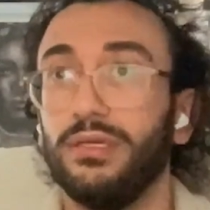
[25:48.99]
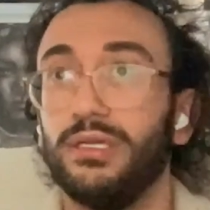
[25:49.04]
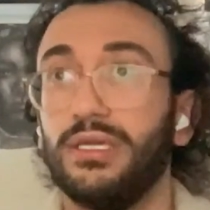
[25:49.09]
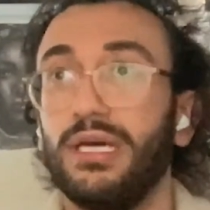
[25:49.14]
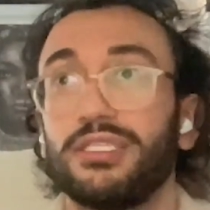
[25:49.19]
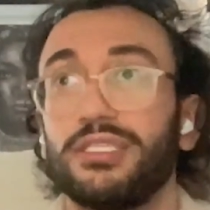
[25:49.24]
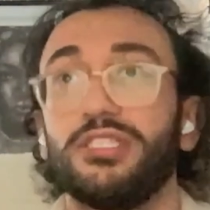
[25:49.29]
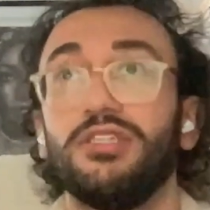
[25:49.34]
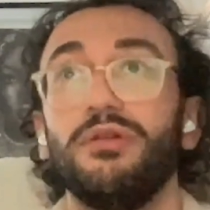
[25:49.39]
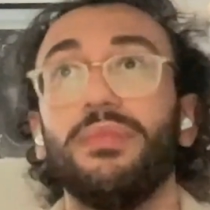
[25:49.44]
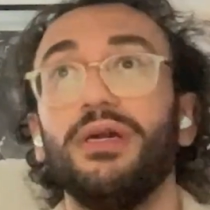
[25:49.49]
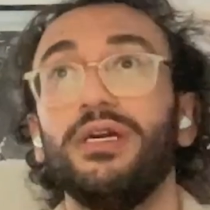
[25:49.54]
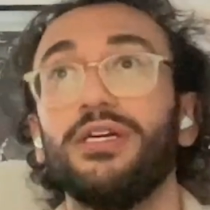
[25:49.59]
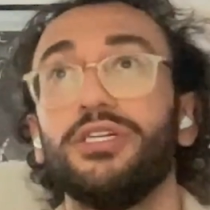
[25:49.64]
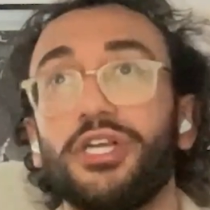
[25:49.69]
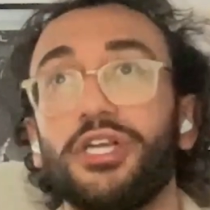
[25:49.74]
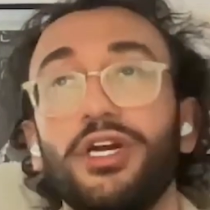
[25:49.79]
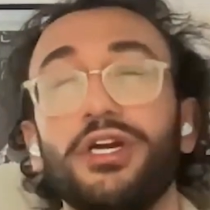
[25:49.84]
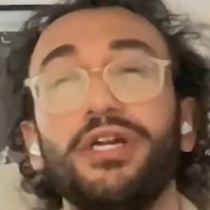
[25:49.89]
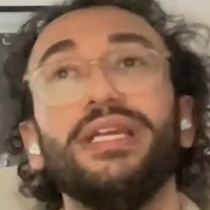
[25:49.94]
customer
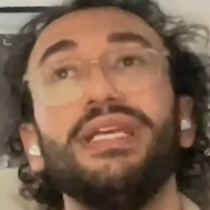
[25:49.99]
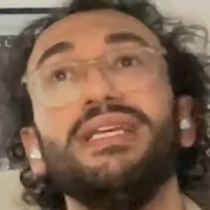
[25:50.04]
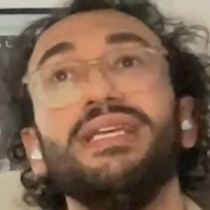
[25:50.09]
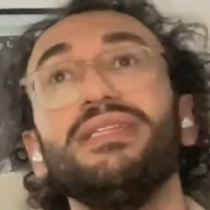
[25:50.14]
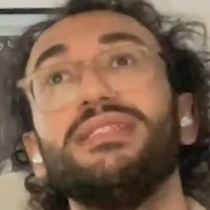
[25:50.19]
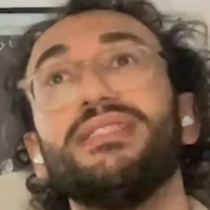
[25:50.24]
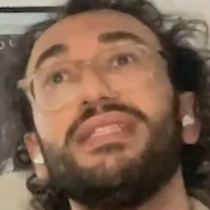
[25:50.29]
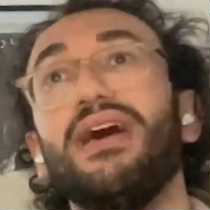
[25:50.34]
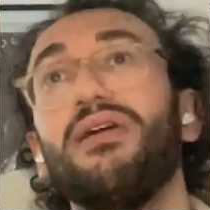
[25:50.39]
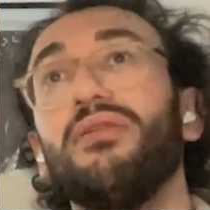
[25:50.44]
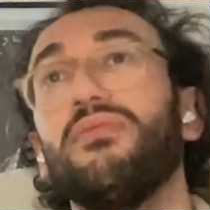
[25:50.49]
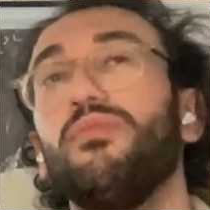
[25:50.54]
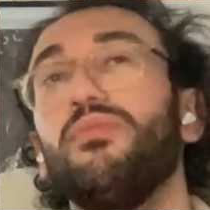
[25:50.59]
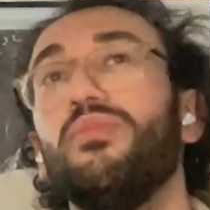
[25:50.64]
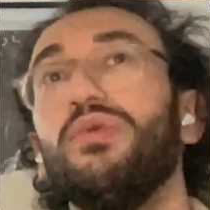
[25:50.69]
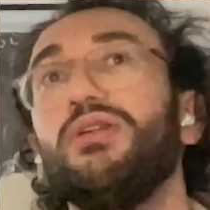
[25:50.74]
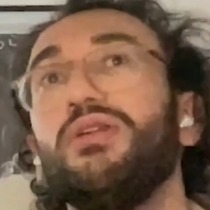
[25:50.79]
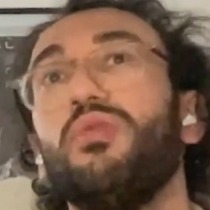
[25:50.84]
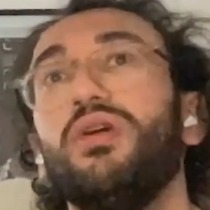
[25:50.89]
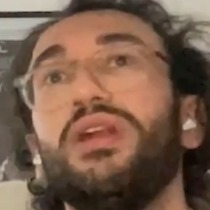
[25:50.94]
journeys that
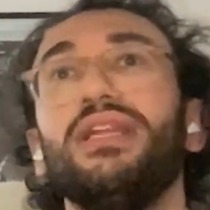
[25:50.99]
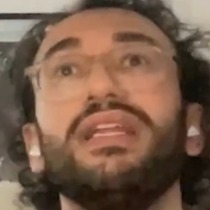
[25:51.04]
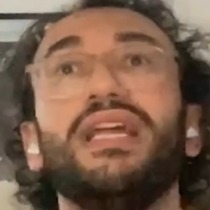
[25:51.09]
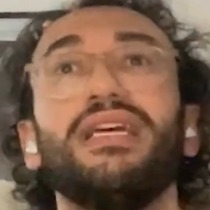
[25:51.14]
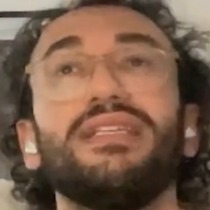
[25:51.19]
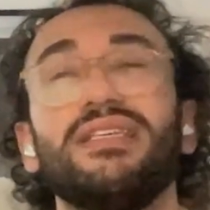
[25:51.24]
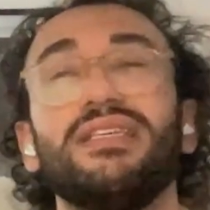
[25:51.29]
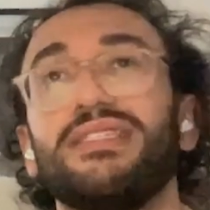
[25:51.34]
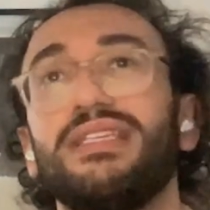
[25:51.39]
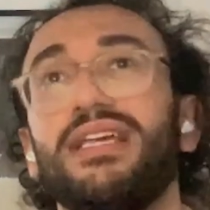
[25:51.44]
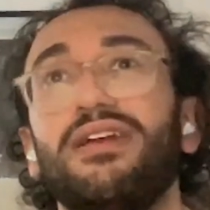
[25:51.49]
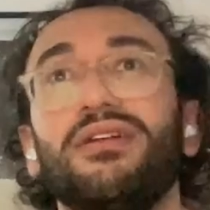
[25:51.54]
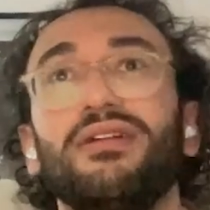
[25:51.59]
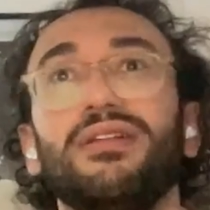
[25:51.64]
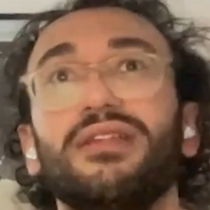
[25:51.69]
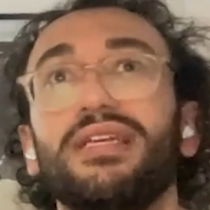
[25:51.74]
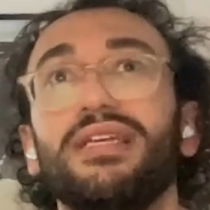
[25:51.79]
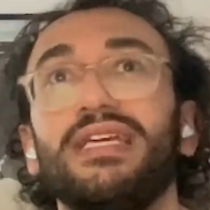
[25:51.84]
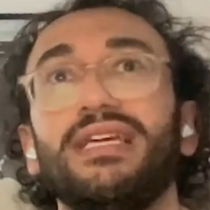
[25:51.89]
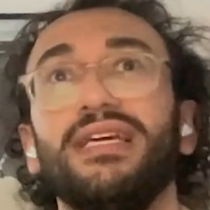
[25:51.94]
we wouldn't
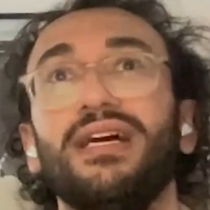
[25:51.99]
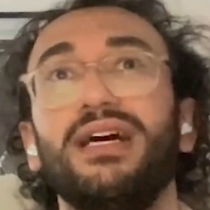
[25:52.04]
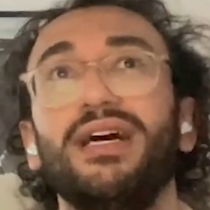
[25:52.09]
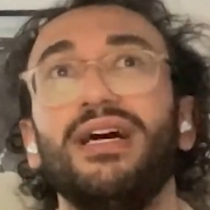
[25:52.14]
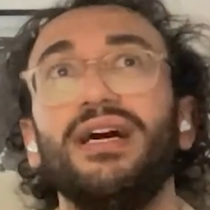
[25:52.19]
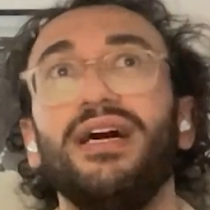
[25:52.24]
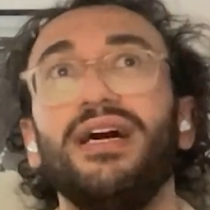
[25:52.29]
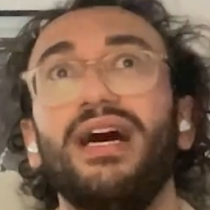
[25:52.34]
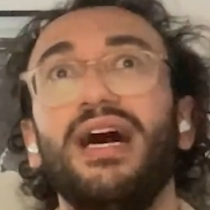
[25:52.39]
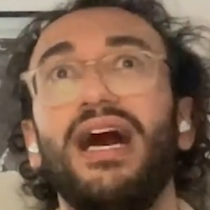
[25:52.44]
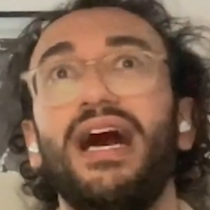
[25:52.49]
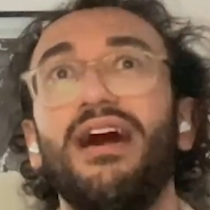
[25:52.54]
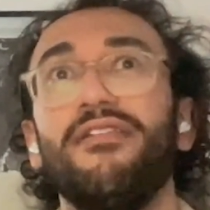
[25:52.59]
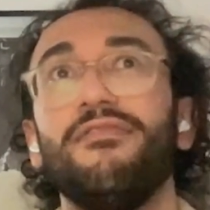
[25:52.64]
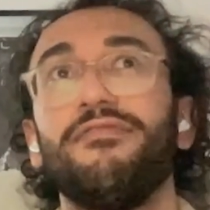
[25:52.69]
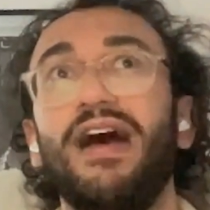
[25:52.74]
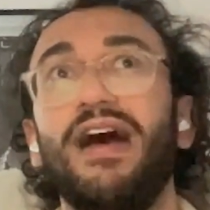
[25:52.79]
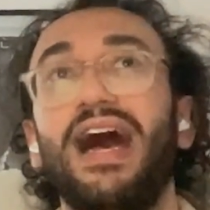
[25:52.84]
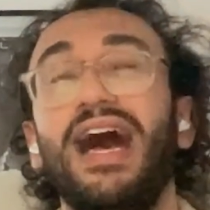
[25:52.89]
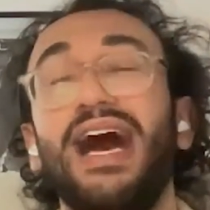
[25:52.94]
necessarily
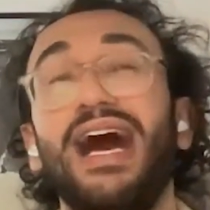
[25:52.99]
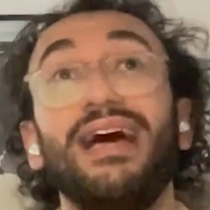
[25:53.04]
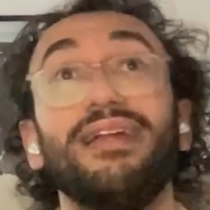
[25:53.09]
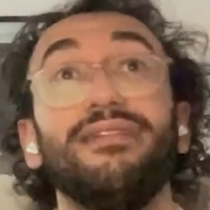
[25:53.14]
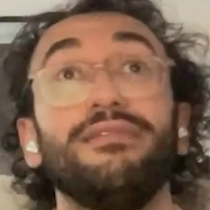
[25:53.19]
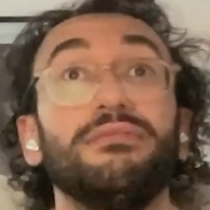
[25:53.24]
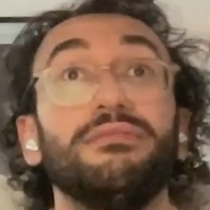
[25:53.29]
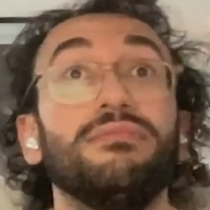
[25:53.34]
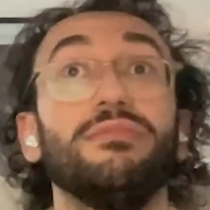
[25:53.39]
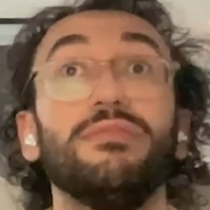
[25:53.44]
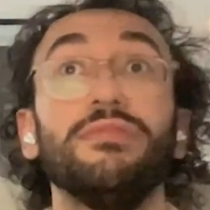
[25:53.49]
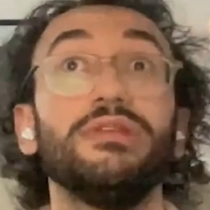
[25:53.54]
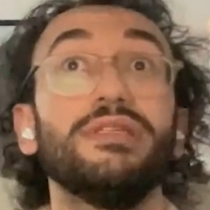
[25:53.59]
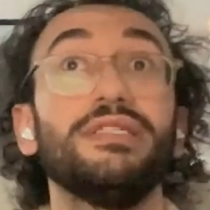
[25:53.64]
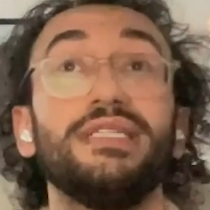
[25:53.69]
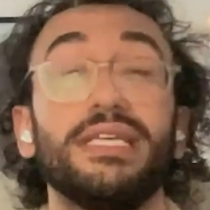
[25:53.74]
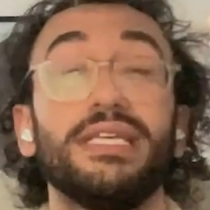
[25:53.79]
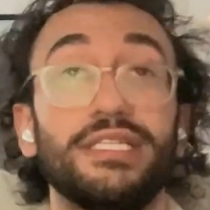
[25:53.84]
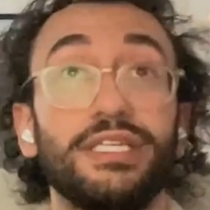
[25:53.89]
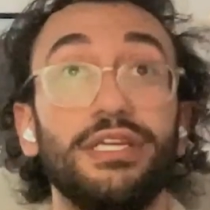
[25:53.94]
have had
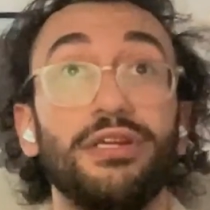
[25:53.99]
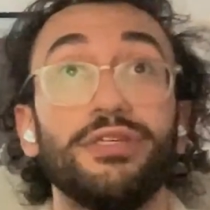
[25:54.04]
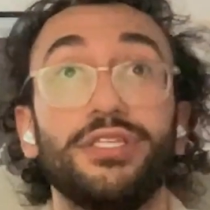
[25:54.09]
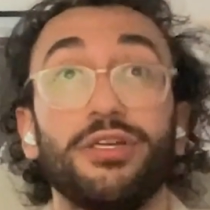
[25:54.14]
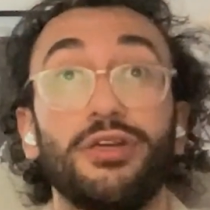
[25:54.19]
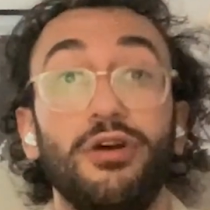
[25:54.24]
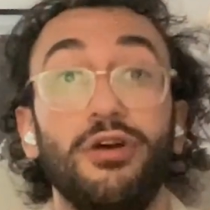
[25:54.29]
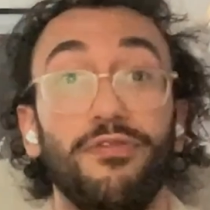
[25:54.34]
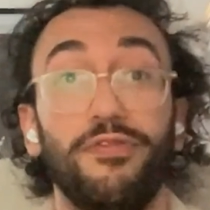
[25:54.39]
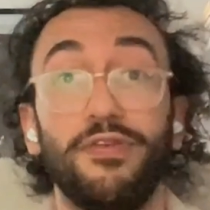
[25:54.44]
6 years ago.